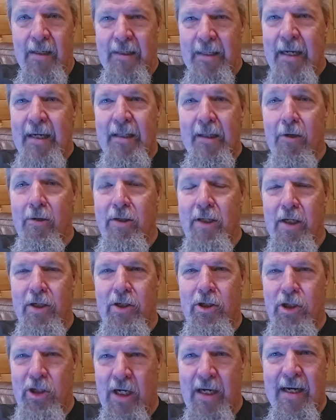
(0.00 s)
Think there's a
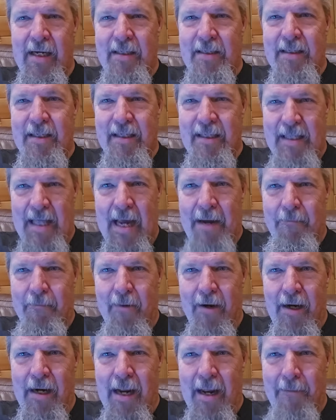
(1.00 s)
chance that
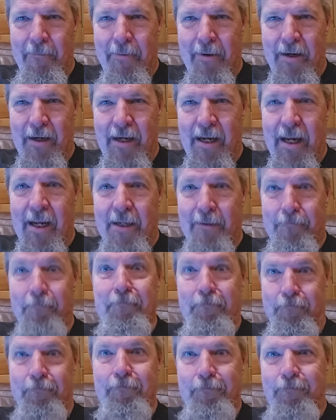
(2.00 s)
might happen again?
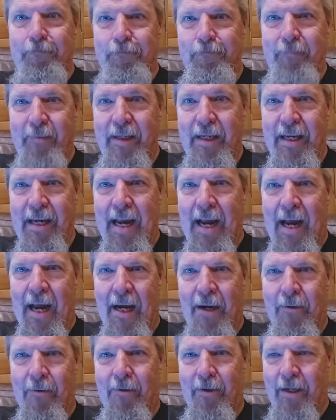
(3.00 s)
Yeah,
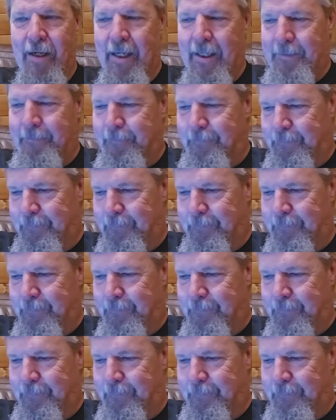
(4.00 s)
okay.